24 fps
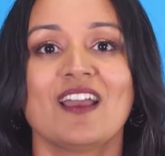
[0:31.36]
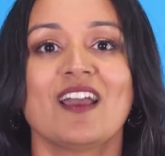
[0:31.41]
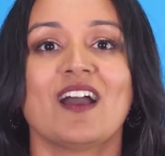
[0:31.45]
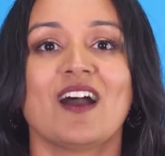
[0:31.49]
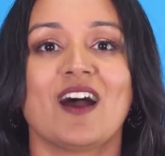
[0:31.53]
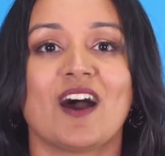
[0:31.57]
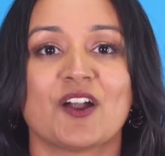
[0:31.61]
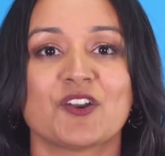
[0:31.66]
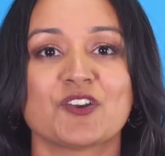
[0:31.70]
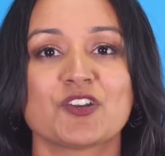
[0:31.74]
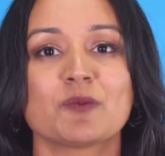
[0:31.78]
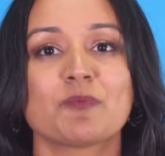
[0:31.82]

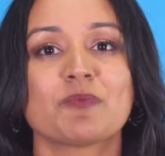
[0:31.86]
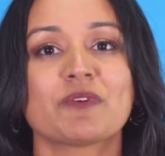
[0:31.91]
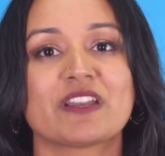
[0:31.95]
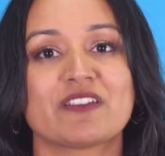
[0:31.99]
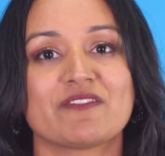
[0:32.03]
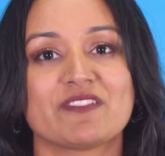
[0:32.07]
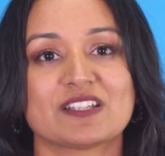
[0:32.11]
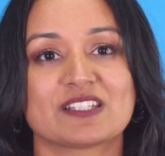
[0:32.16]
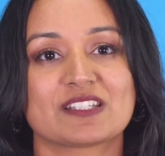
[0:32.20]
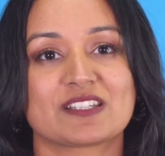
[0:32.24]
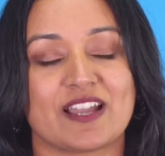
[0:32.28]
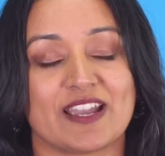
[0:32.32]
Under
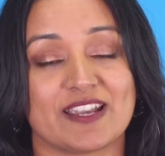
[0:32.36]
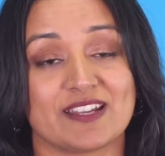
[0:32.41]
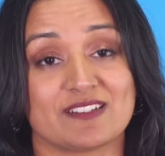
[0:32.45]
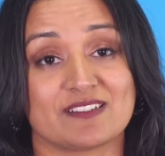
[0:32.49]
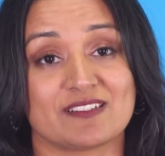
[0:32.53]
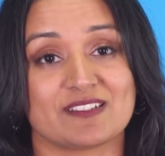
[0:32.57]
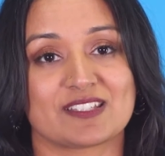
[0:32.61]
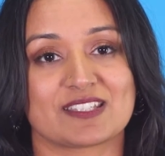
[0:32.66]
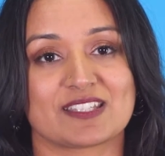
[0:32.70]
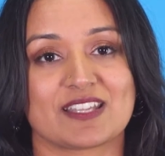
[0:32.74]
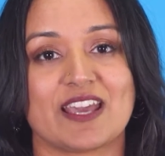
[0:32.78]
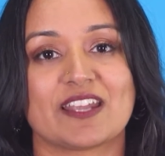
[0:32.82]
previous
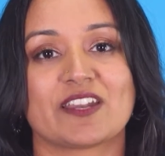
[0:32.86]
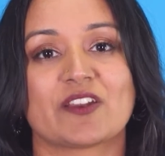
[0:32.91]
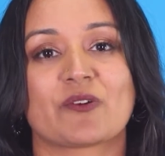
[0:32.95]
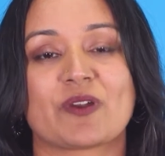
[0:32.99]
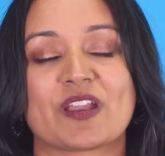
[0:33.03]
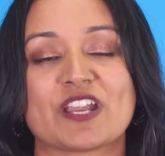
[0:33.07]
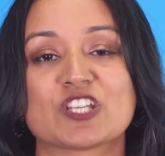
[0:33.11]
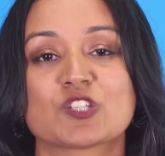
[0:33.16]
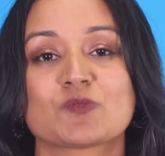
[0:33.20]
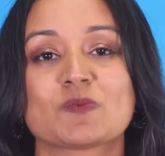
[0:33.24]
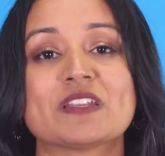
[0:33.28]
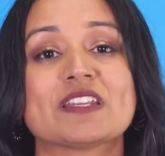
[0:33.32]
guidance, an
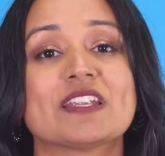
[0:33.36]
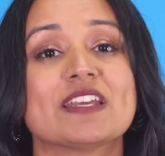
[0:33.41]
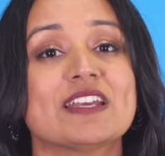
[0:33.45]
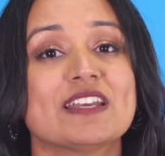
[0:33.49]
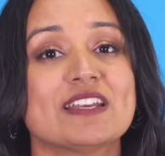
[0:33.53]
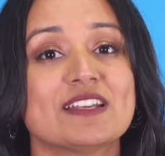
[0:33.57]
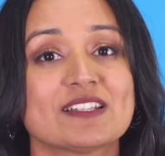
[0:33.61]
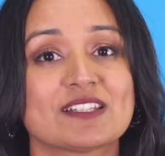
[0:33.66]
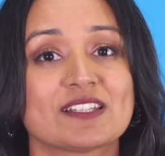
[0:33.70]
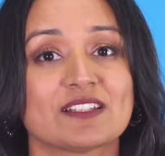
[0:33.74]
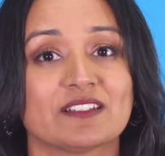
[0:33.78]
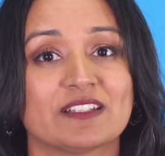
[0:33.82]
arrangement
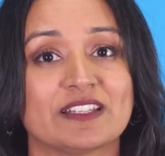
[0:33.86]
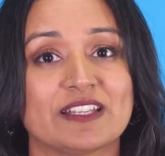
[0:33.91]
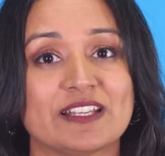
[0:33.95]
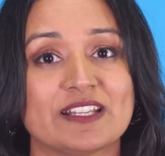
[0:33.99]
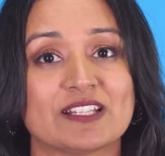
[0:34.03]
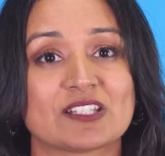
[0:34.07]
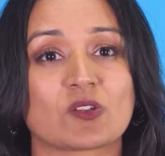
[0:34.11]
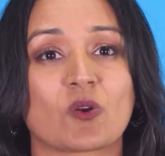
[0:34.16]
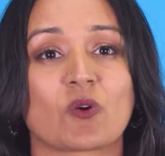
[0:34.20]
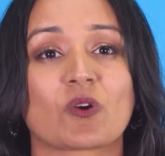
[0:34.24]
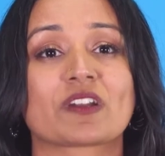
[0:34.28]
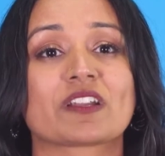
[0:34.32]
is a
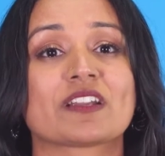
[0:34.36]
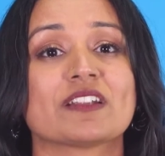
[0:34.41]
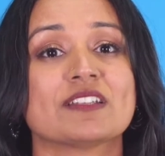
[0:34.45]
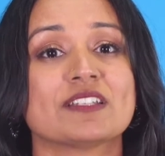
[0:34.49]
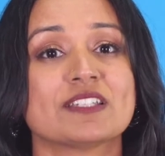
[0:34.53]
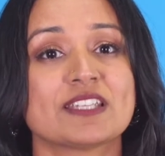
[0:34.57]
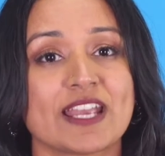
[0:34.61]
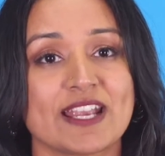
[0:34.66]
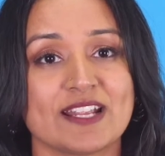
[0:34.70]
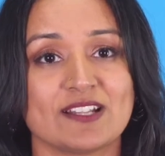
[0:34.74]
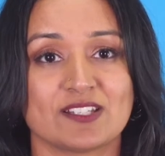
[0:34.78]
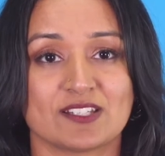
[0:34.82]
lease or
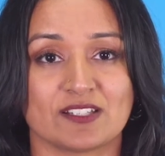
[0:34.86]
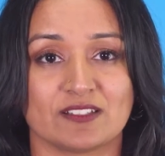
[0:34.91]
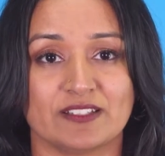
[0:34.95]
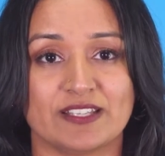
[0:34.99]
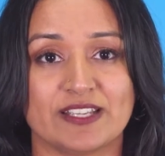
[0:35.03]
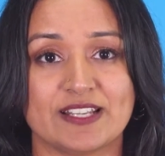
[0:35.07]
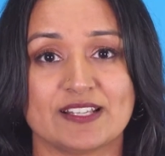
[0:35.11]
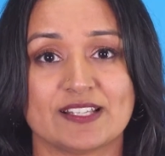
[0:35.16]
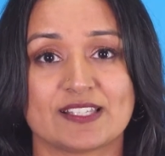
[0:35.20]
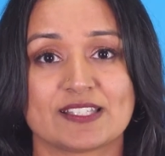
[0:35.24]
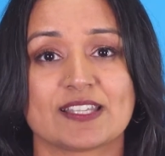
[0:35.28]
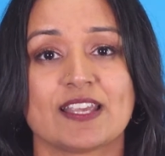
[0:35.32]
contains a
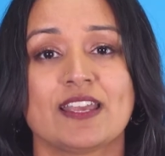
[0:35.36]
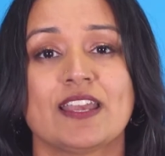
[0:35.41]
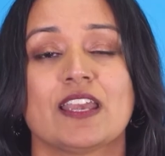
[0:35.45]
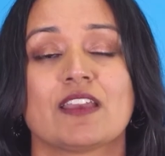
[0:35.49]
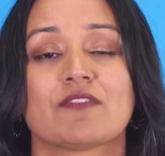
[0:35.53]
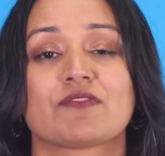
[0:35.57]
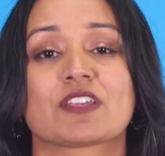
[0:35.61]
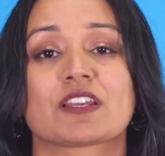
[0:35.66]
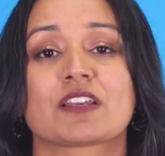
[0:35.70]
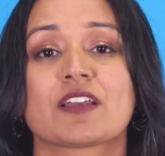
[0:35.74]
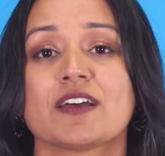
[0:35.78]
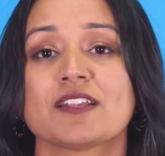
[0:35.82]
lease
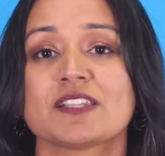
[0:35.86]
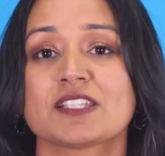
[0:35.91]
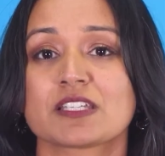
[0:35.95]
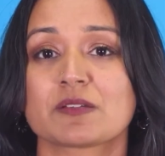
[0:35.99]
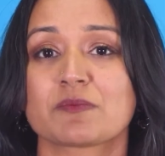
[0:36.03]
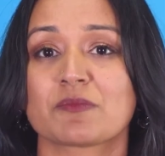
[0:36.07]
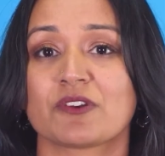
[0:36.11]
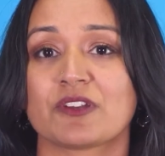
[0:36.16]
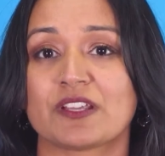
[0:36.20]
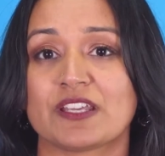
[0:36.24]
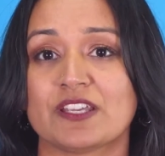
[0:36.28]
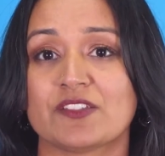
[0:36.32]
if the
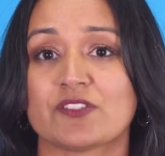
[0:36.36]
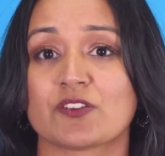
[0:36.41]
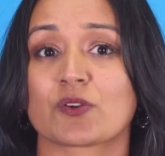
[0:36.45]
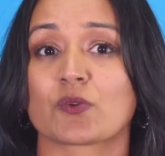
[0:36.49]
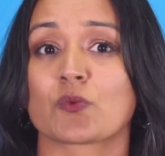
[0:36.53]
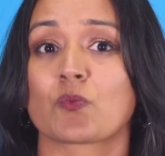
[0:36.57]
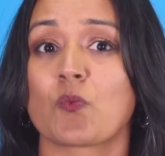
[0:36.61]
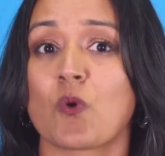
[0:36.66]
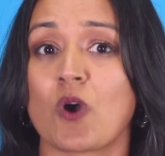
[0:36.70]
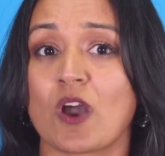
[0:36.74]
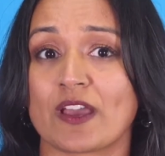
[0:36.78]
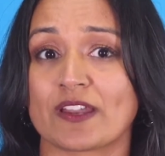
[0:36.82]
customer either
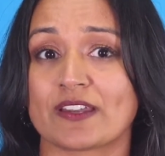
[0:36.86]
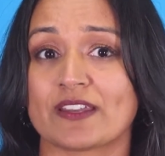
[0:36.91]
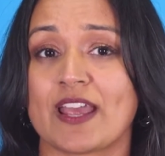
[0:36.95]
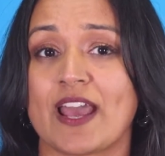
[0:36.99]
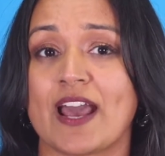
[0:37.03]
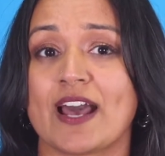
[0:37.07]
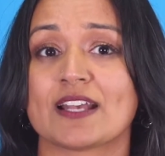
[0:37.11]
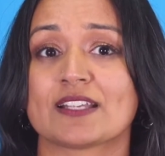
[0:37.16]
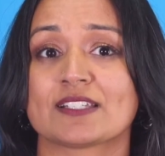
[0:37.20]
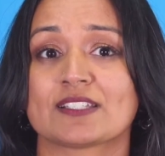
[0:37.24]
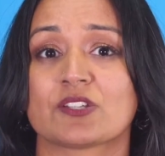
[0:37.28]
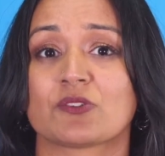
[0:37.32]
1.
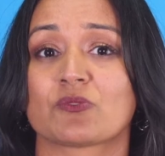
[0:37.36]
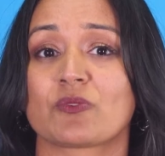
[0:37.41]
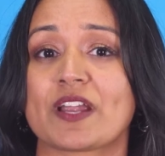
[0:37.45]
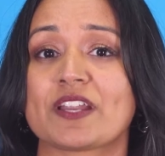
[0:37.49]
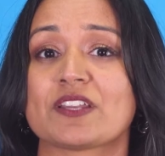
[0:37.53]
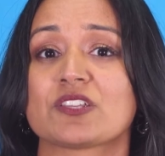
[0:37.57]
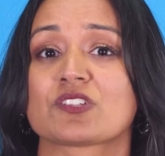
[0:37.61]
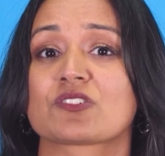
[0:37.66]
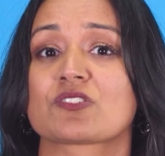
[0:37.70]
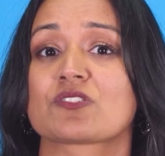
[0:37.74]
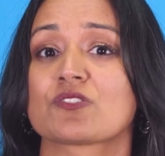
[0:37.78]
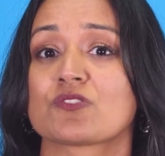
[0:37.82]
Has the
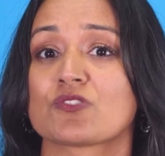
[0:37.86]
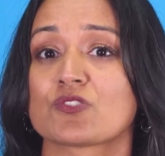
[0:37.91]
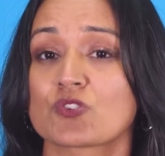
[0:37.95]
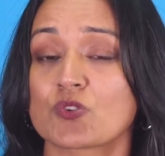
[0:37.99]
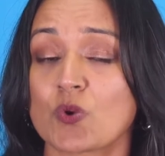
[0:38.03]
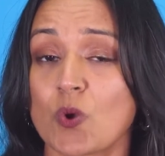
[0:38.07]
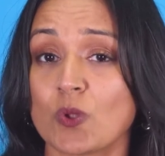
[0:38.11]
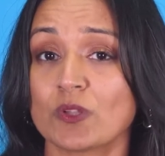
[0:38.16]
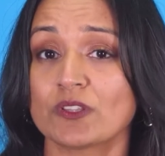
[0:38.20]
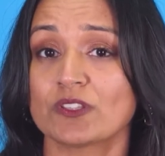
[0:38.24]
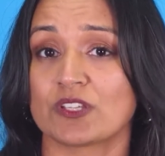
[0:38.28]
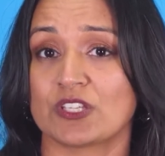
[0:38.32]
right to
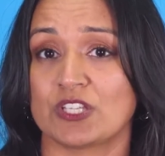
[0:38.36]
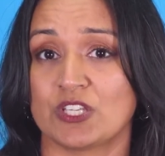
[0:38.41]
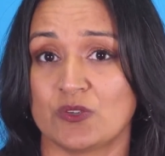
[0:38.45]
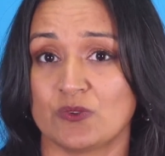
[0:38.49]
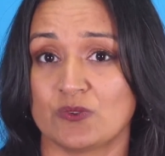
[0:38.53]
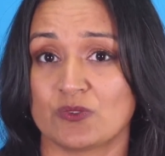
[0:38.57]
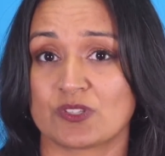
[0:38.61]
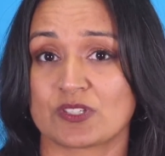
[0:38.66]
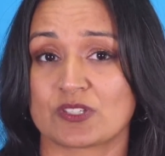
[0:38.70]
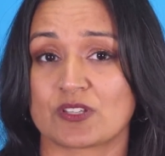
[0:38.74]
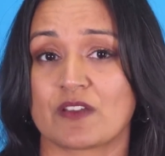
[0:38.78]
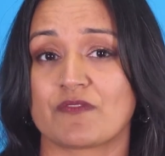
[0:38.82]
control the
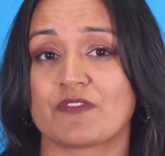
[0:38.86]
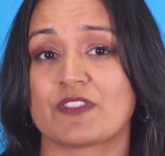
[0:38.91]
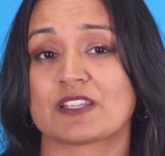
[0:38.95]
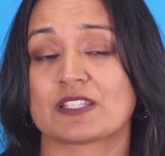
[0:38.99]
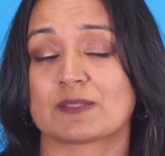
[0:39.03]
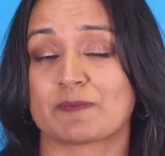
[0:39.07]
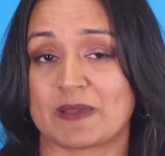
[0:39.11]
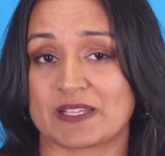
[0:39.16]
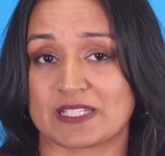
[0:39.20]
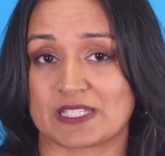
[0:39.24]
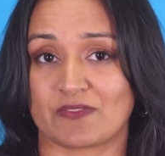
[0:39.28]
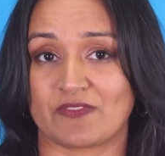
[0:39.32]
use of the
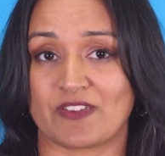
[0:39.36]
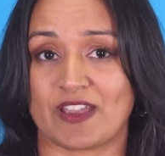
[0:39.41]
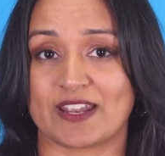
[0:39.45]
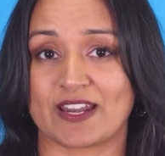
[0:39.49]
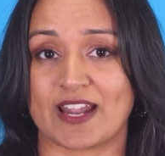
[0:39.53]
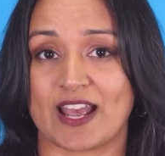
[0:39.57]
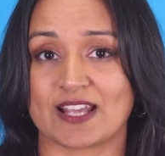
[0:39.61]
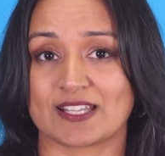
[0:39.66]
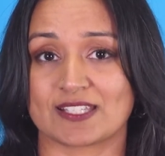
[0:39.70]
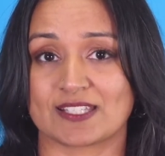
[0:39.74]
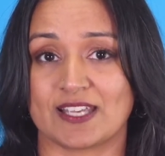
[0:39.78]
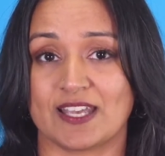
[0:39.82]
specified
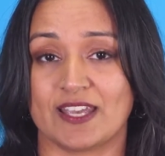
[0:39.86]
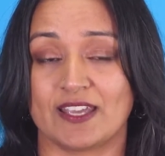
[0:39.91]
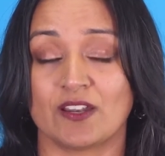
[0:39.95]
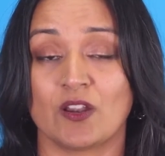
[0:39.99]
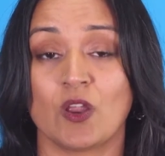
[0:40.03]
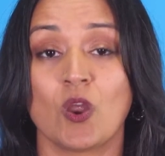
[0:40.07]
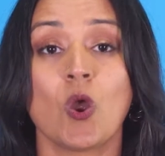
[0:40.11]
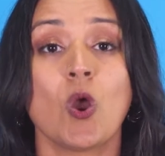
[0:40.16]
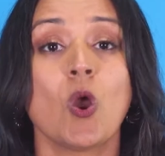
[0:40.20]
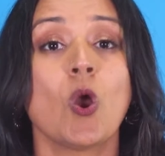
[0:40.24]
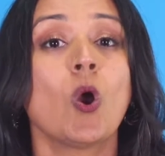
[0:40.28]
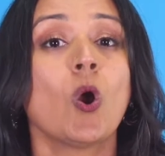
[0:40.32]
asset,
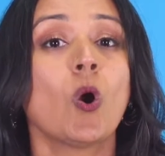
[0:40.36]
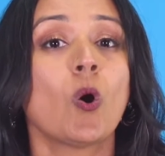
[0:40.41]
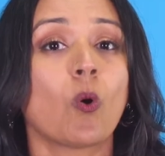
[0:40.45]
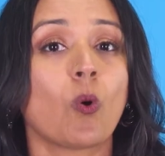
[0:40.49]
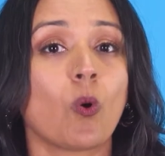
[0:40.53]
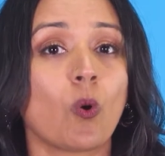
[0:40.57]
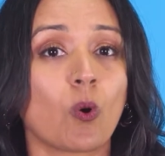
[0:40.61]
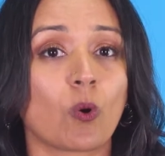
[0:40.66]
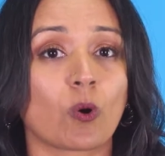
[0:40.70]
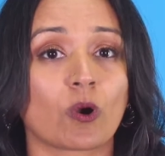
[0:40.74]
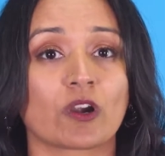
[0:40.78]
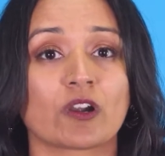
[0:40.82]

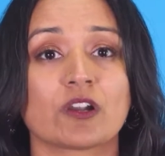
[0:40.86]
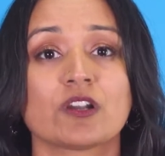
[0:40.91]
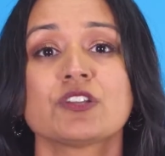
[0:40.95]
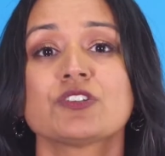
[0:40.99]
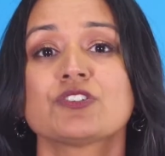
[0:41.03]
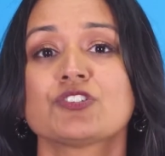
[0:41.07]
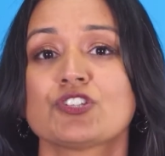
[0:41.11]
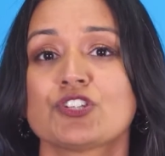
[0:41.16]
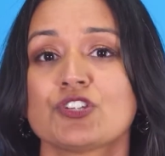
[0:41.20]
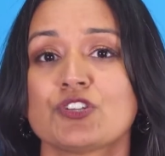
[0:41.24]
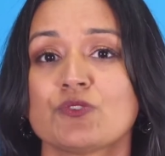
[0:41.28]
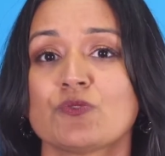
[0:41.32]
or
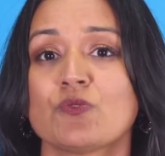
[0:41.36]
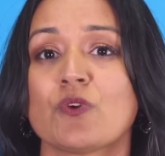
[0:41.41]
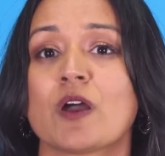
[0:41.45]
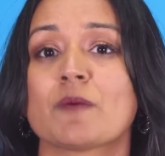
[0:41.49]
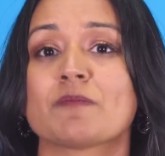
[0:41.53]
2.